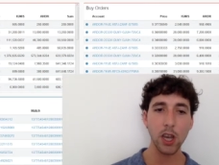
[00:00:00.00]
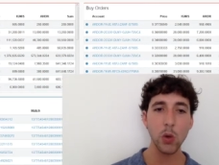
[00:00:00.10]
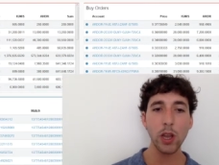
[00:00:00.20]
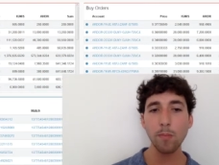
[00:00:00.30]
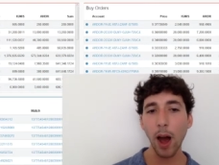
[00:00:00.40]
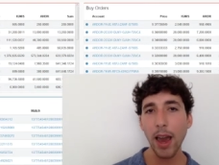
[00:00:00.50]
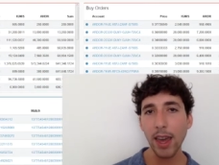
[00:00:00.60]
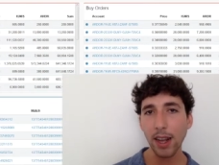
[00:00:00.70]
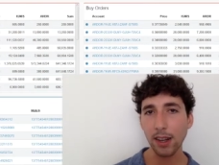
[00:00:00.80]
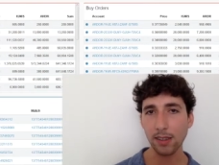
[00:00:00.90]
you can buy
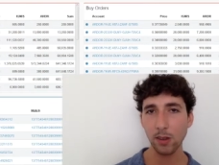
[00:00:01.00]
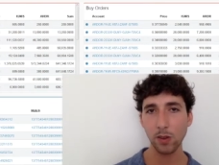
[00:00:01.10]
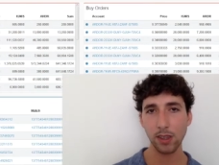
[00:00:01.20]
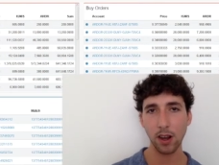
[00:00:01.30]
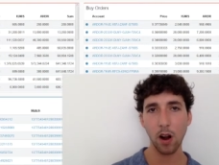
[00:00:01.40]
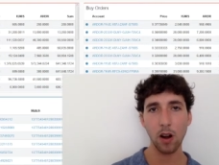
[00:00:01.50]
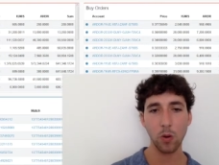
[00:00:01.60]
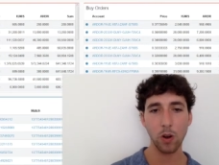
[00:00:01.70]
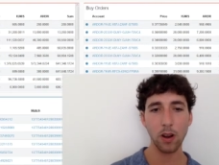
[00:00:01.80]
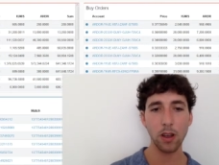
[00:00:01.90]
Ignis using
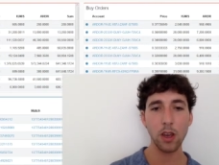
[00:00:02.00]
Ardor.